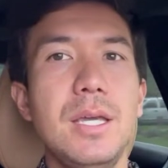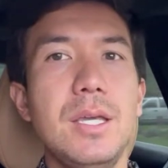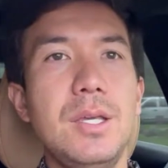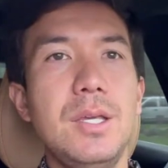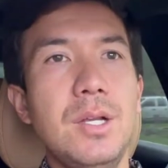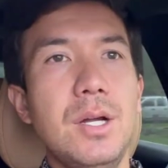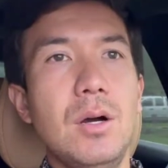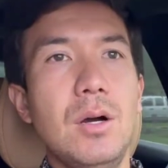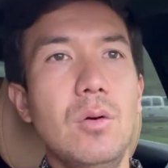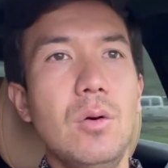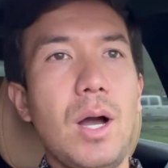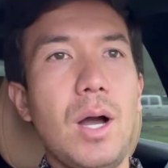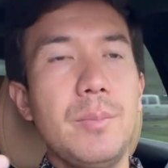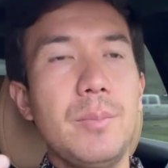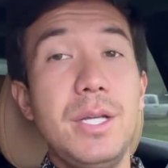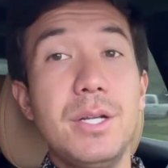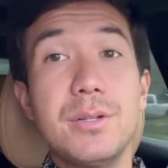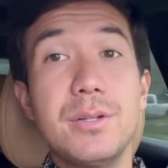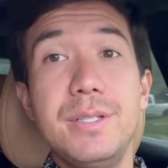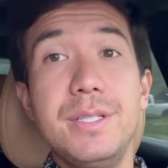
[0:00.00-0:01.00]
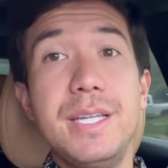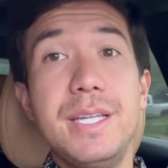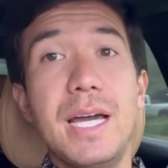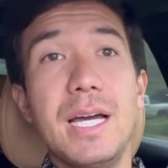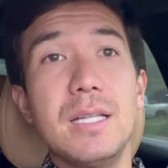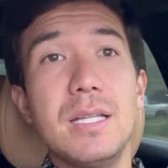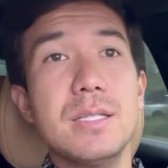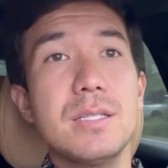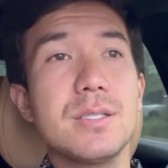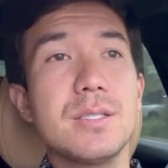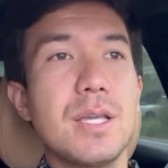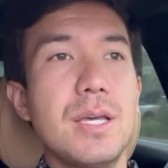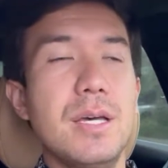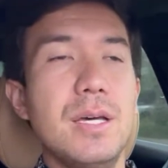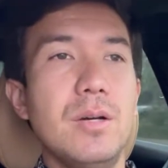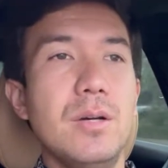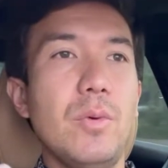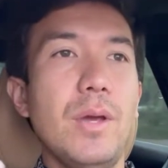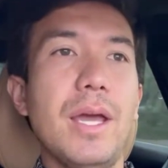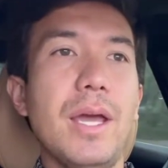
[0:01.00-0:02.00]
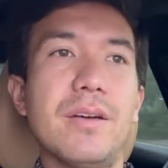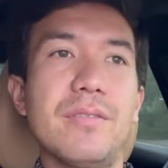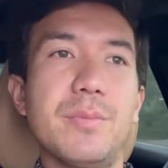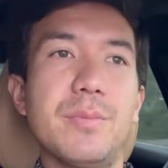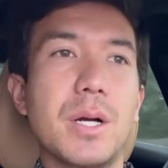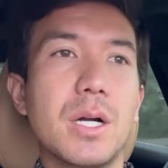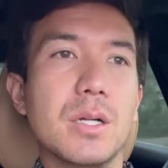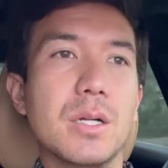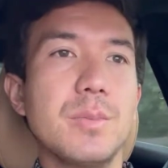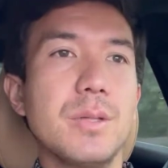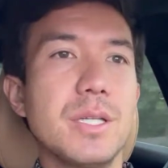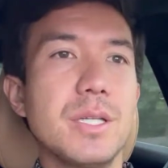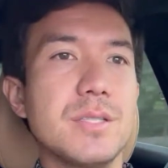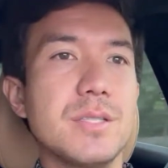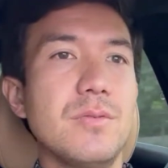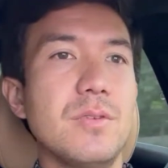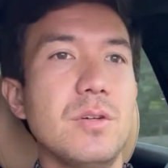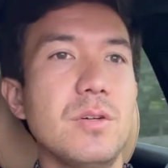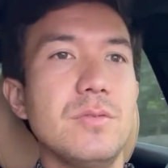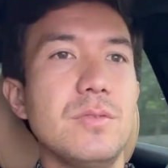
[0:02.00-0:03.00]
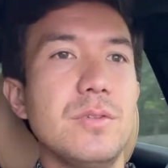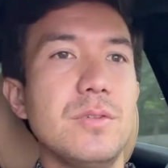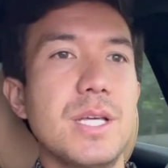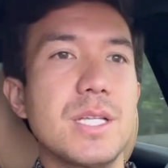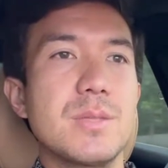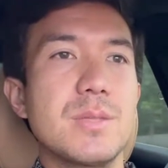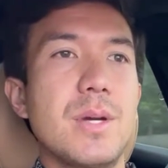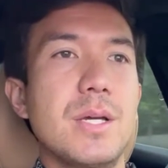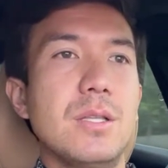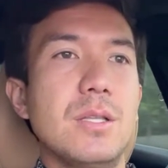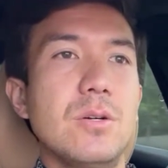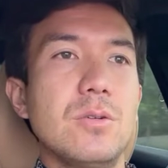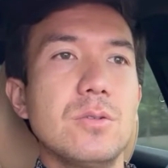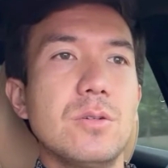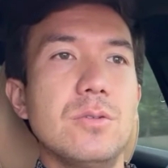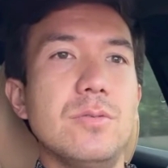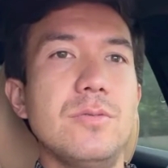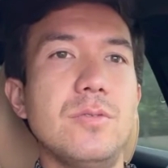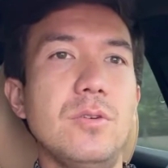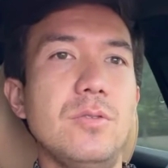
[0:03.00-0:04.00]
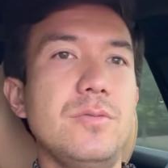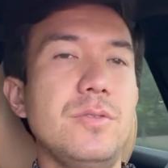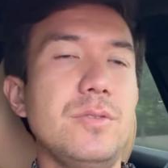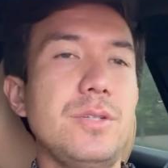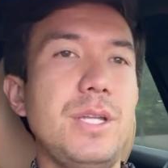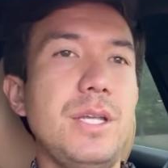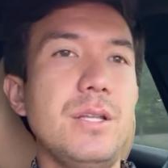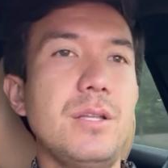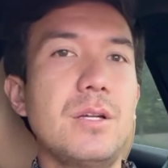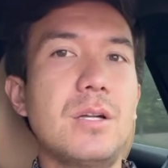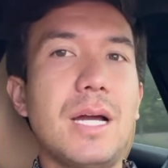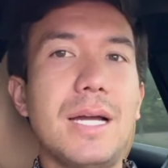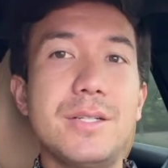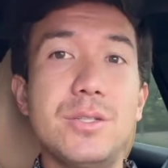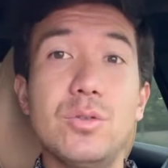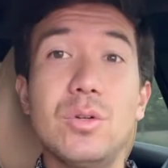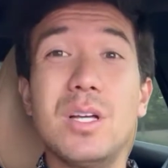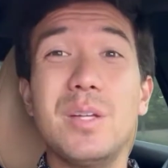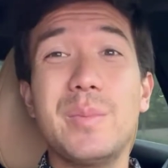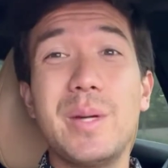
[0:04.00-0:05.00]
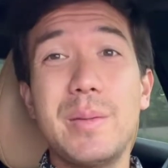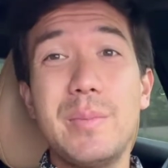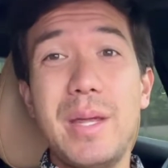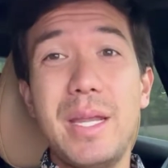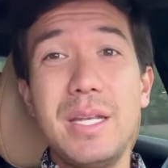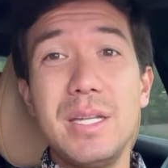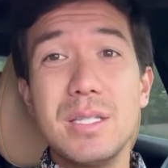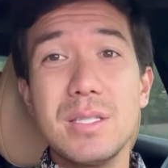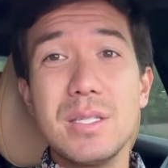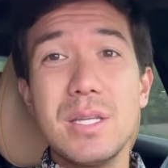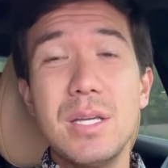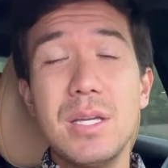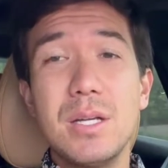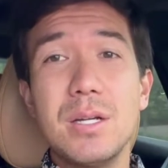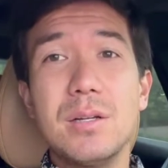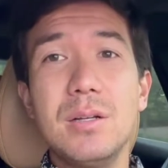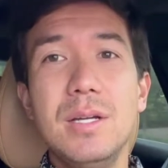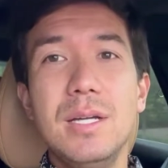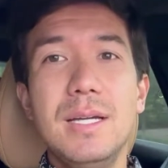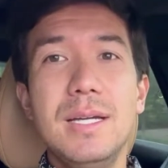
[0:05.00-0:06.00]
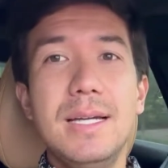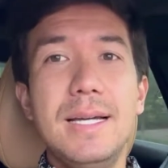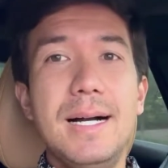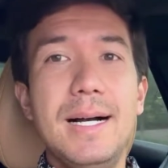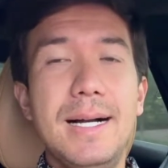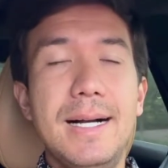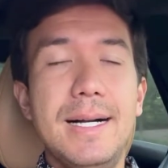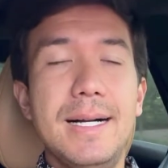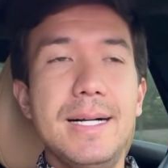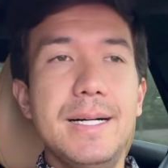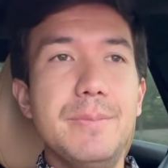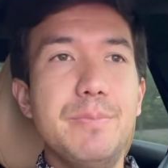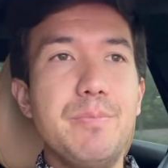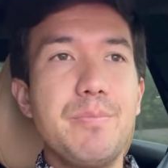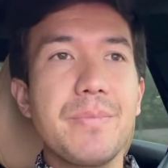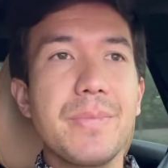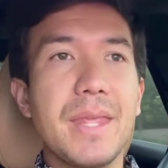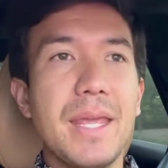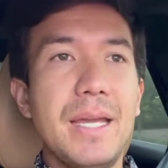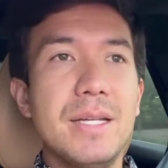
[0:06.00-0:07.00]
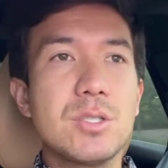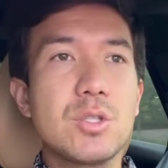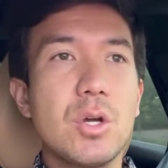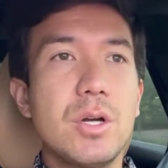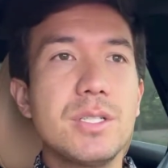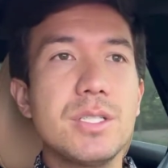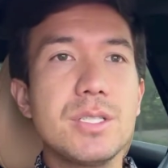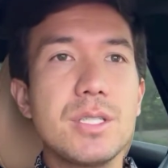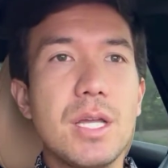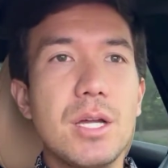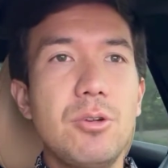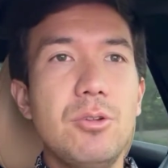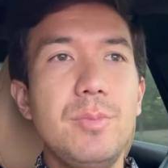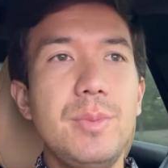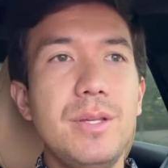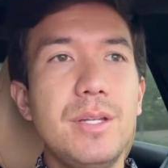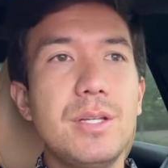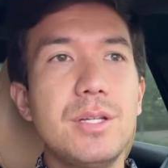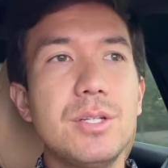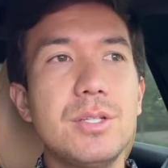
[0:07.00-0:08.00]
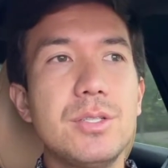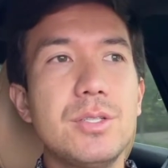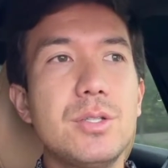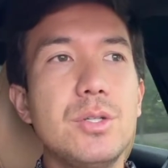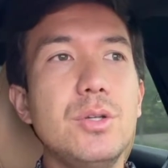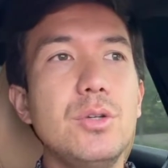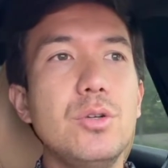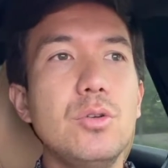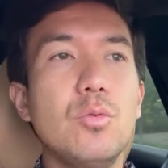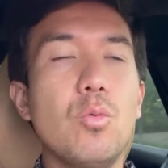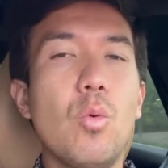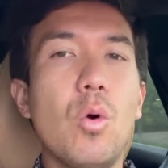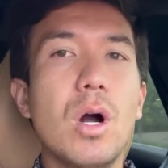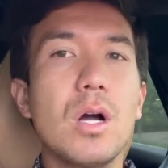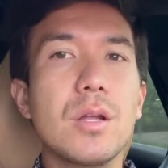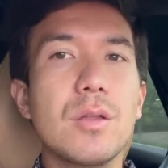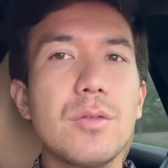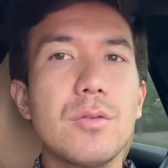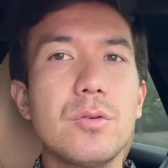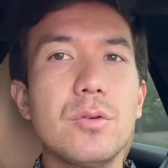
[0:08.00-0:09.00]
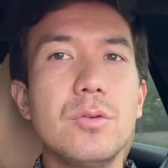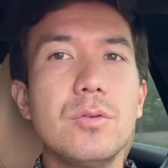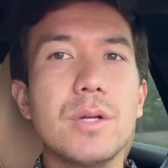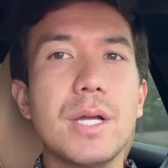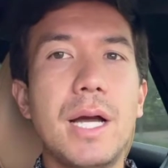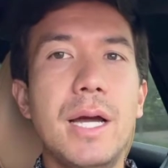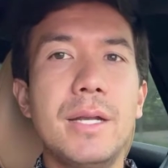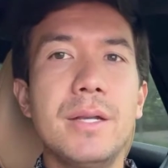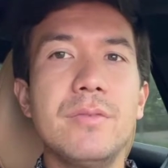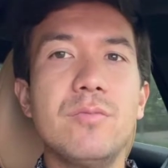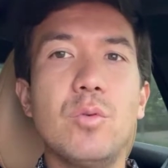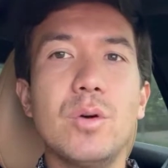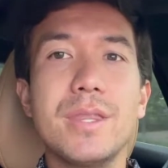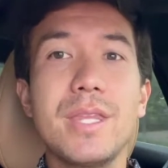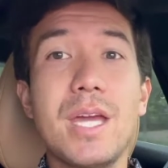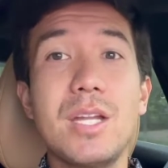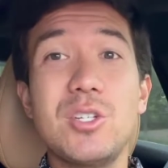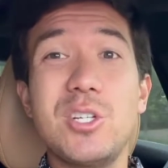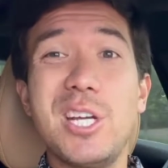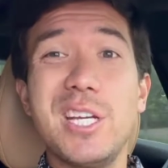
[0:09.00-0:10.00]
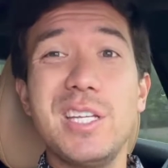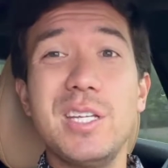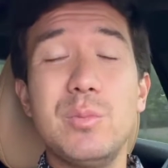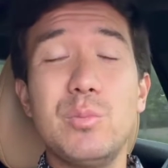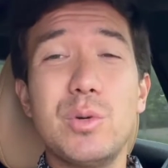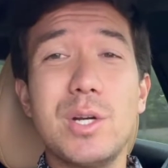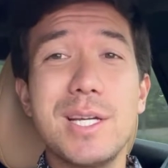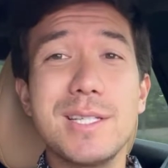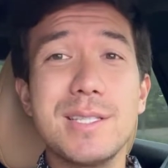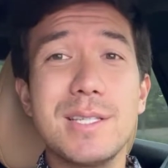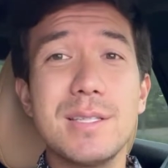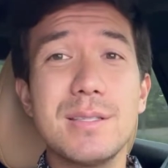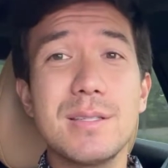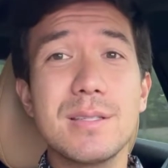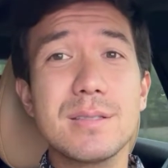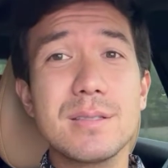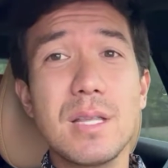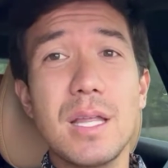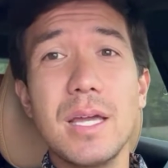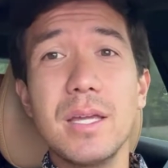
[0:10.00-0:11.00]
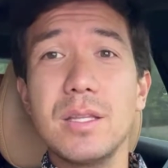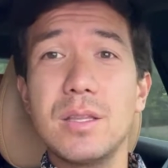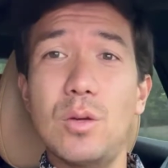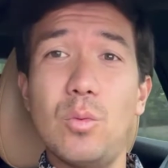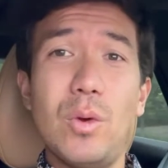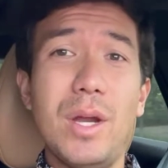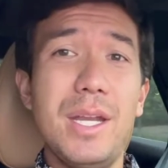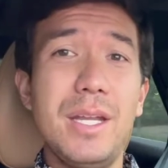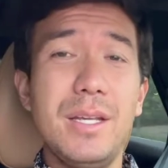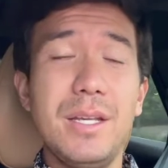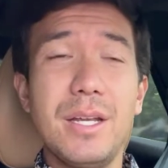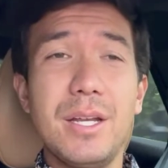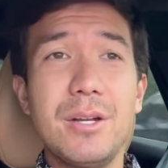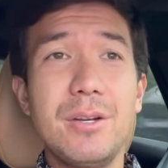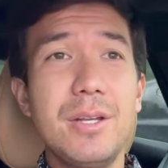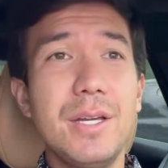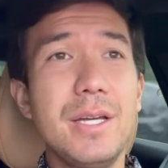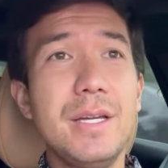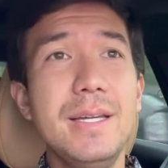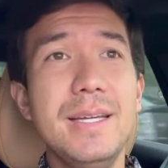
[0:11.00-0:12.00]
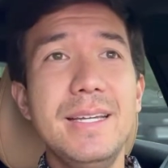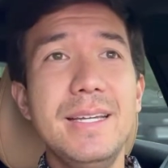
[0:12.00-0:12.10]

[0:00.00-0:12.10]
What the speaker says: You know, I'm here in Dallas. We have Park Place Volvo. That's my local Volvo dealer. I do all my maintenance here. And so I just thought it'd be good to walk through kind of what that check-in process is like, the waiting area.